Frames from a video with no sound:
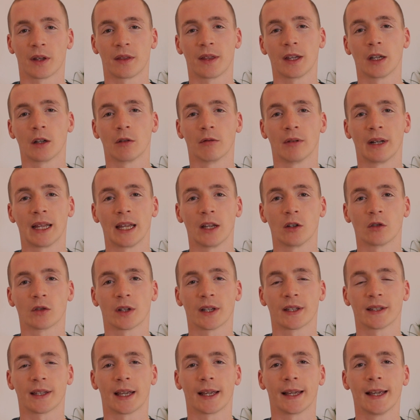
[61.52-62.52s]
I think are really
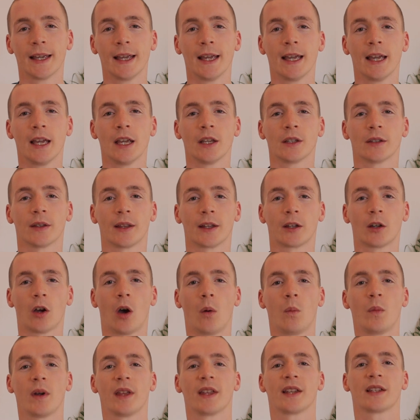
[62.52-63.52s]
interesting. So they
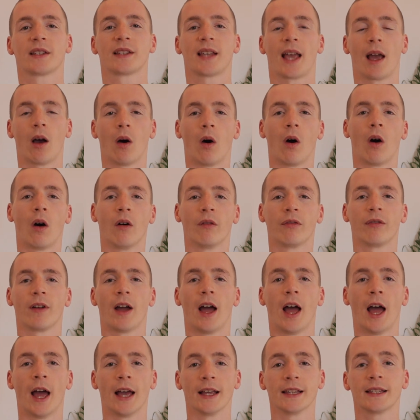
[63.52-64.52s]
come with a set of
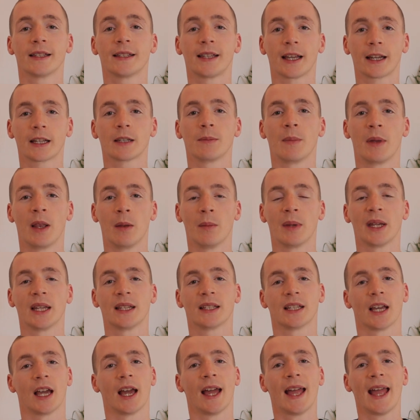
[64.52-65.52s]
6
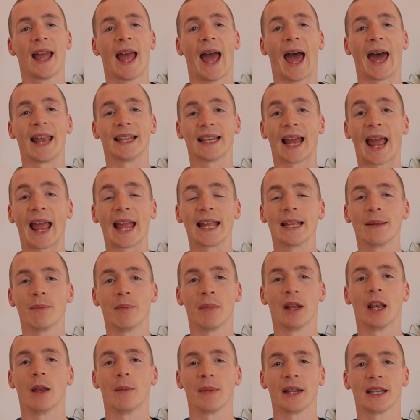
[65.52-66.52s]
millimeter and 8
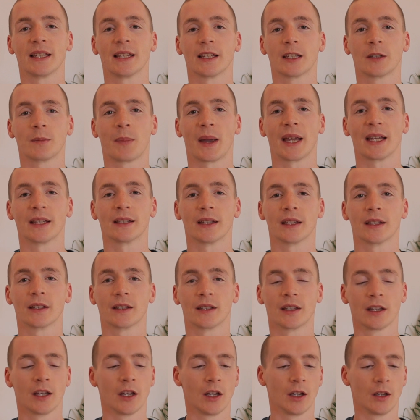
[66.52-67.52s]
millimeter
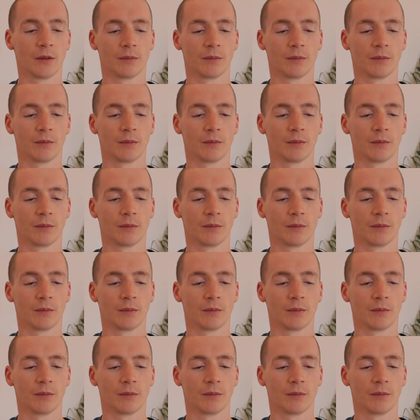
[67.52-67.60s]
spacers.